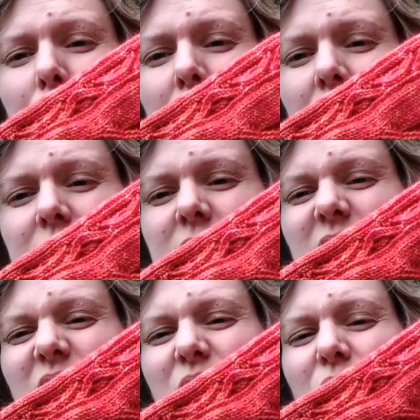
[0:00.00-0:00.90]
but
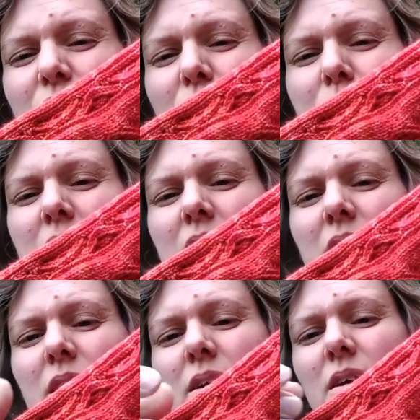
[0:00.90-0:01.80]
for
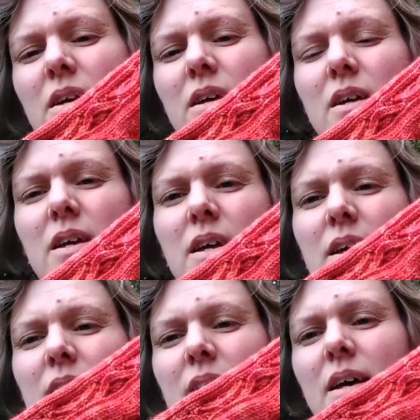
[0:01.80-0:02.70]
me,
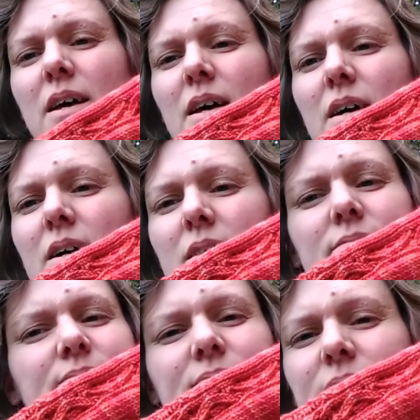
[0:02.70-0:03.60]
uh,
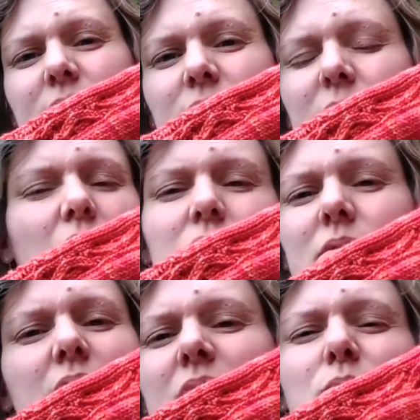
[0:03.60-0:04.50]

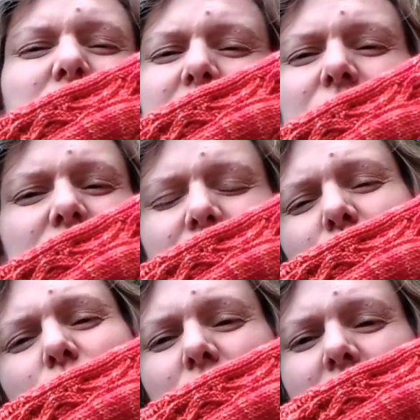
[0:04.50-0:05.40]
it wasn't
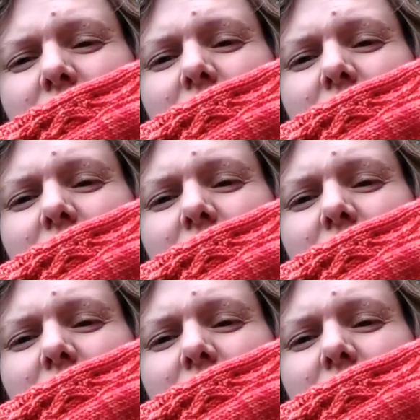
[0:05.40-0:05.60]
just working